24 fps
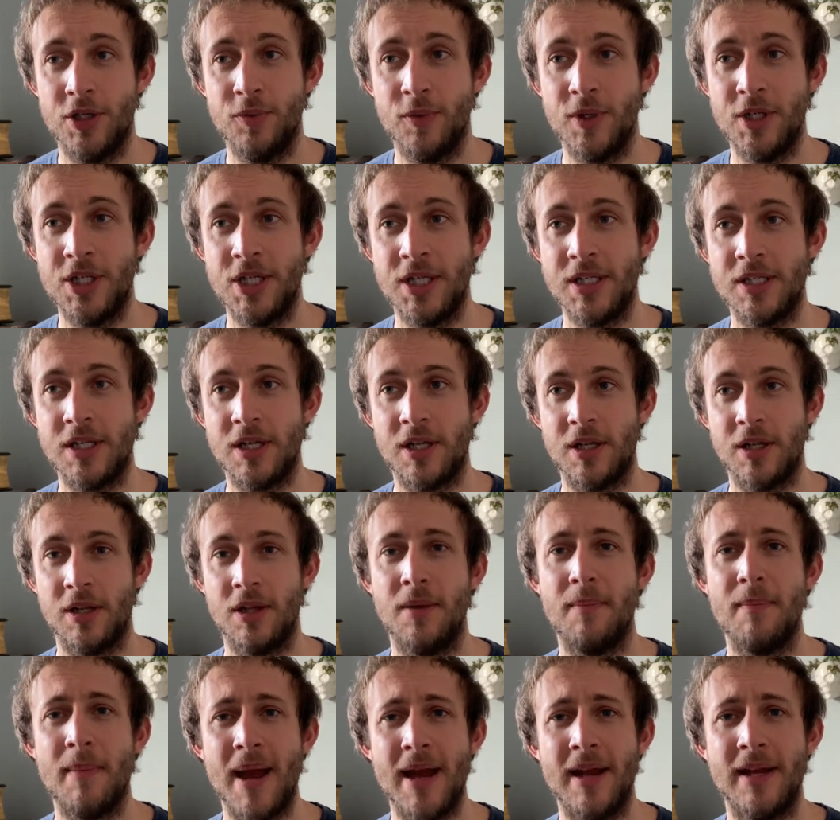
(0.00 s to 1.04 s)
which is the
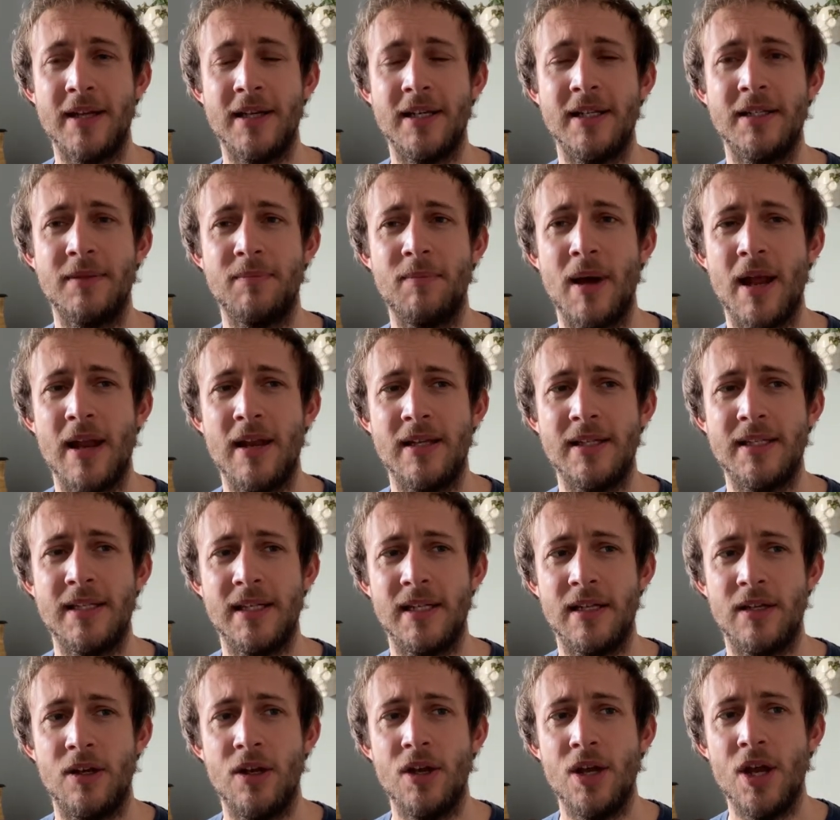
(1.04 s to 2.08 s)
magnet spell as
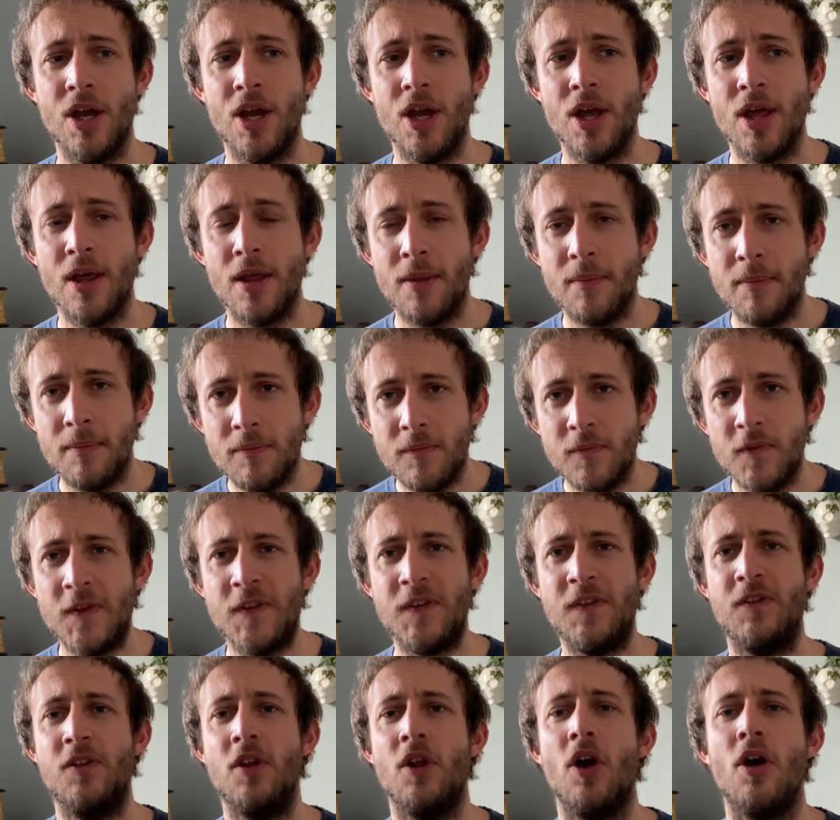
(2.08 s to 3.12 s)
in
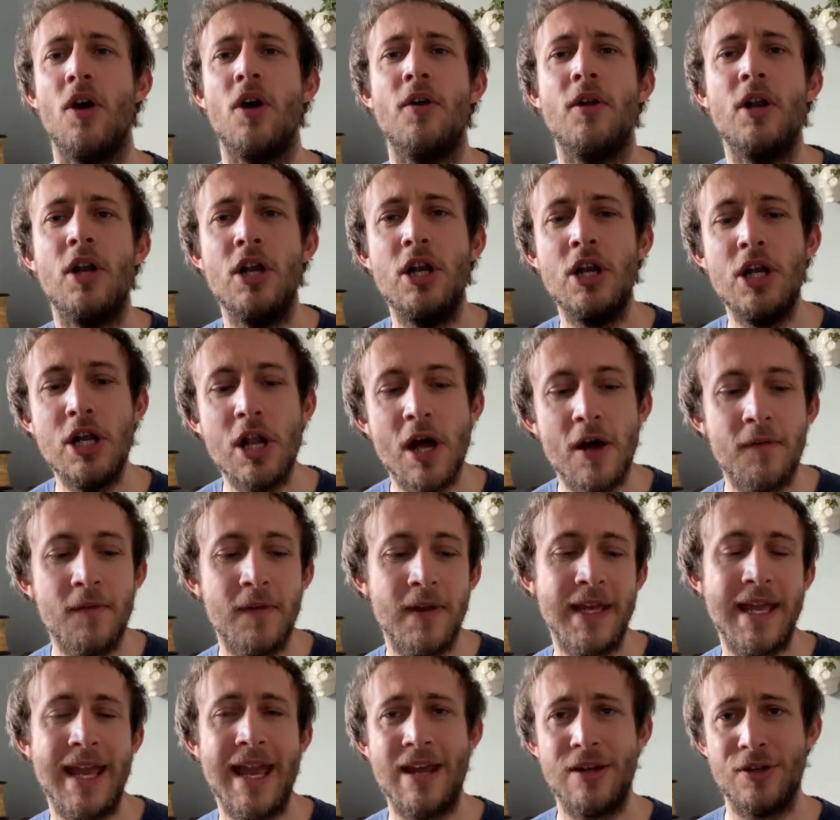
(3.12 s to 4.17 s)

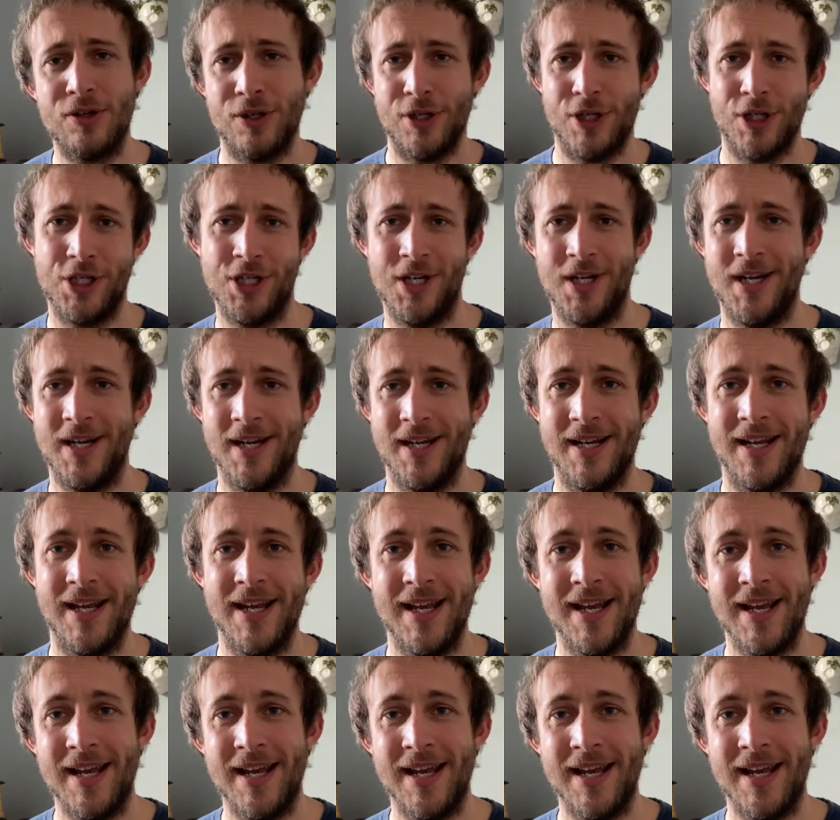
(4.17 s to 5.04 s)
loving energy.